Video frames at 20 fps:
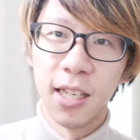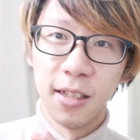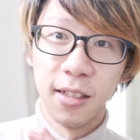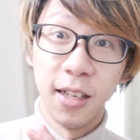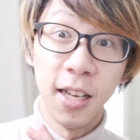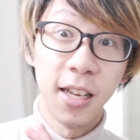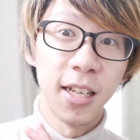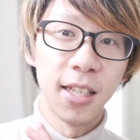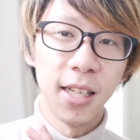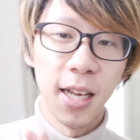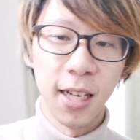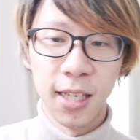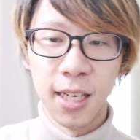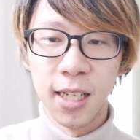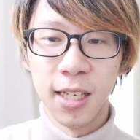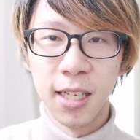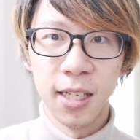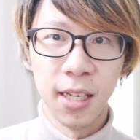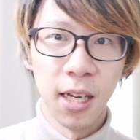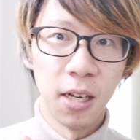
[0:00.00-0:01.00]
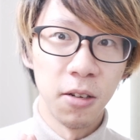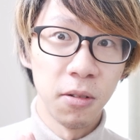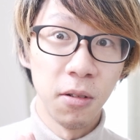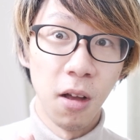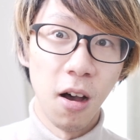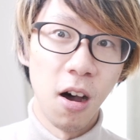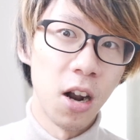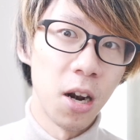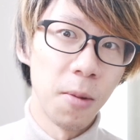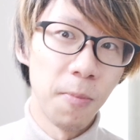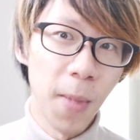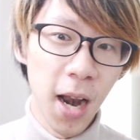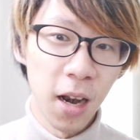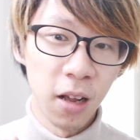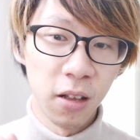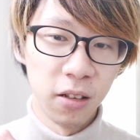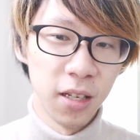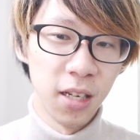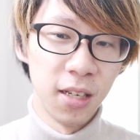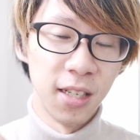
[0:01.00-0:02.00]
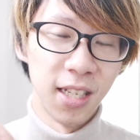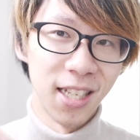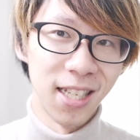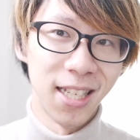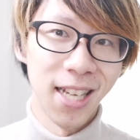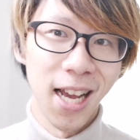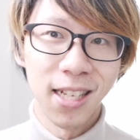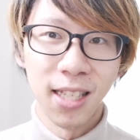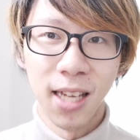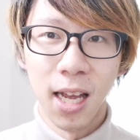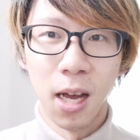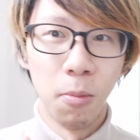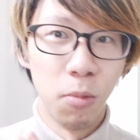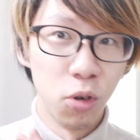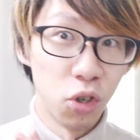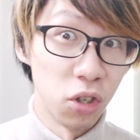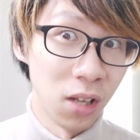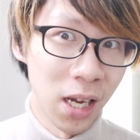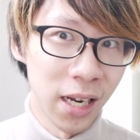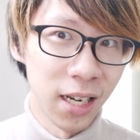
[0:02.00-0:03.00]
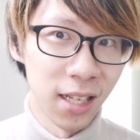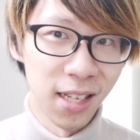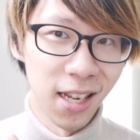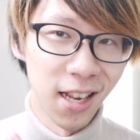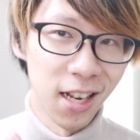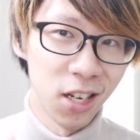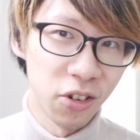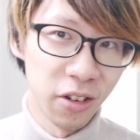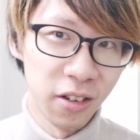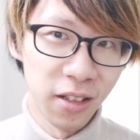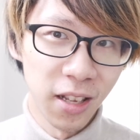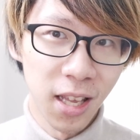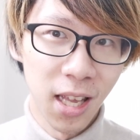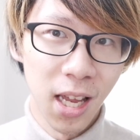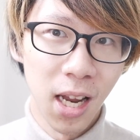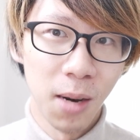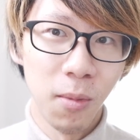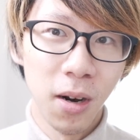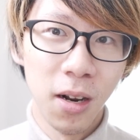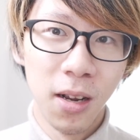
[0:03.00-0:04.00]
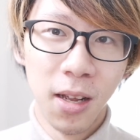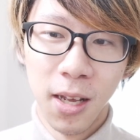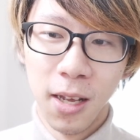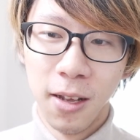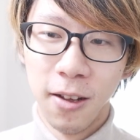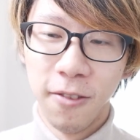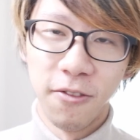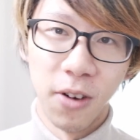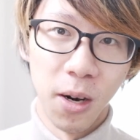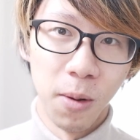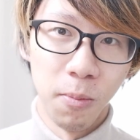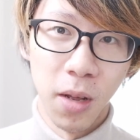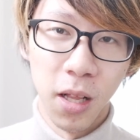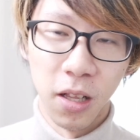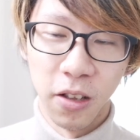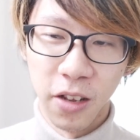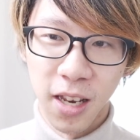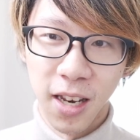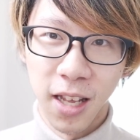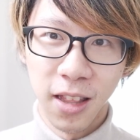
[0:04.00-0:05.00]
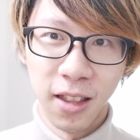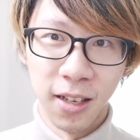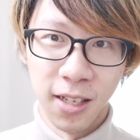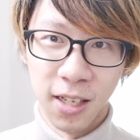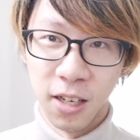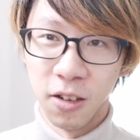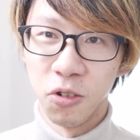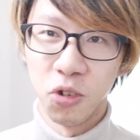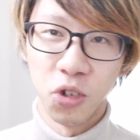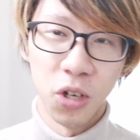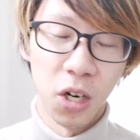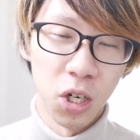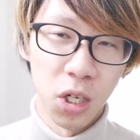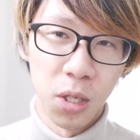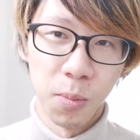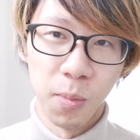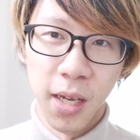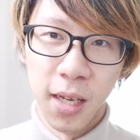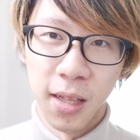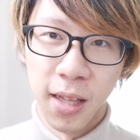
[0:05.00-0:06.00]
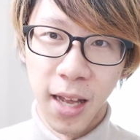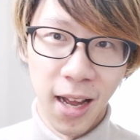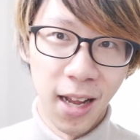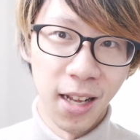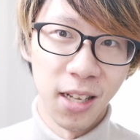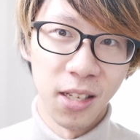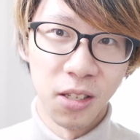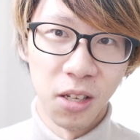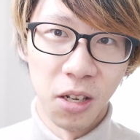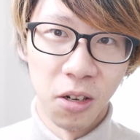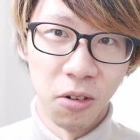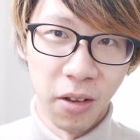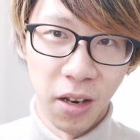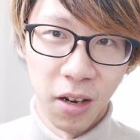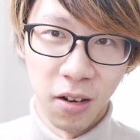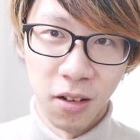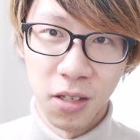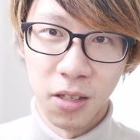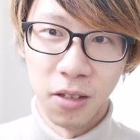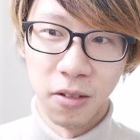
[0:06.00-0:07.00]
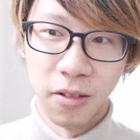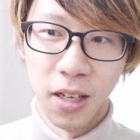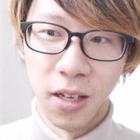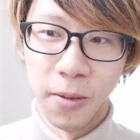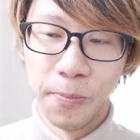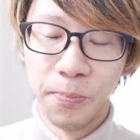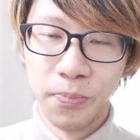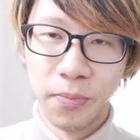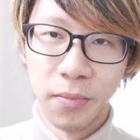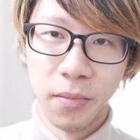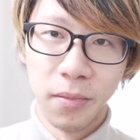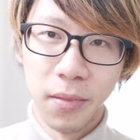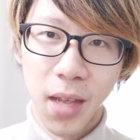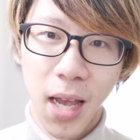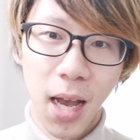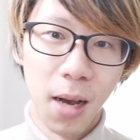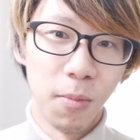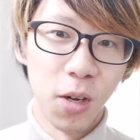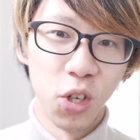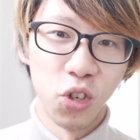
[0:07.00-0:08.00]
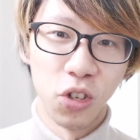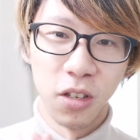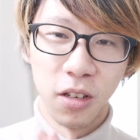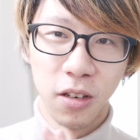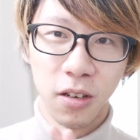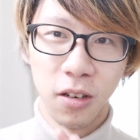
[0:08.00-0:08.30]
Like I said, TTL automatically detects how much light is entering the camera from looking at the shutter speed, the ISO, and also the how much